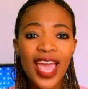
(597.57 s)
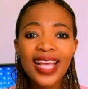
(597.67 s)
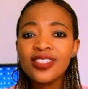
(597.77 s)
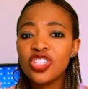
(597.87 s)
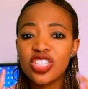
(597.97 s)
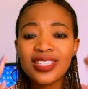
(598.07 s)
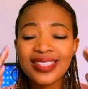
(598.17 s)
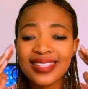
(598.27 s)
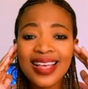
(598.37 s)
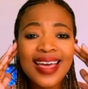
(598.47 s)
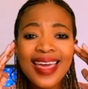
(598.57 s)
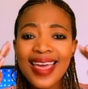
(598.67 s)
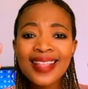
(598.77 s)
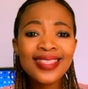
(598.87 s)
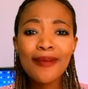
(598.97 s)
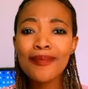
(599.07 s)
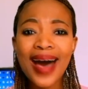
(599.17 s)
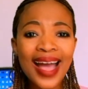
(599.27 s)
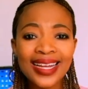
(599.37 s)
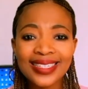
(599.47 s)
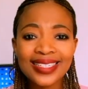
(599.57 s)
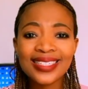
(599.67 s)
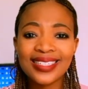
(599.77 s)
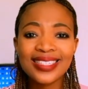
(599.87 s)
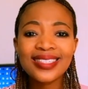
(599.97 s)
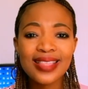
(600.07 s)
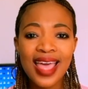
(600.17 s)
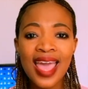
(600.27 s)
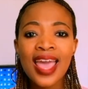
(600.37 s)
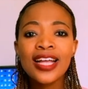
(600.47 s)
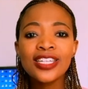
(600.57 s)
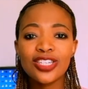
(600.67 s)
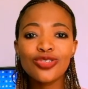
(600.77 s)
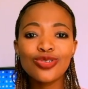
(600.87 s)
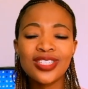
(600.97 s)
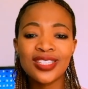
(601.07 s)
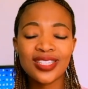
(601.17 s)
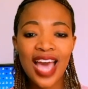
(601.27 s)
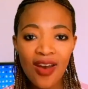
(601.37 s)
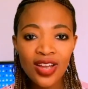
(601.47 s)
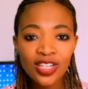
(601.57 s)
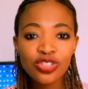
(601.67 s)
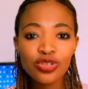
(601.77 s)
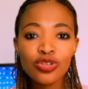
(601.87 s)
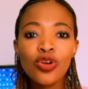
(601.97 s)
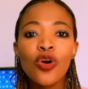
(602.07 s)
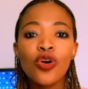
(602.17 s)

Fear is just in the mind. It's just there just to discourage you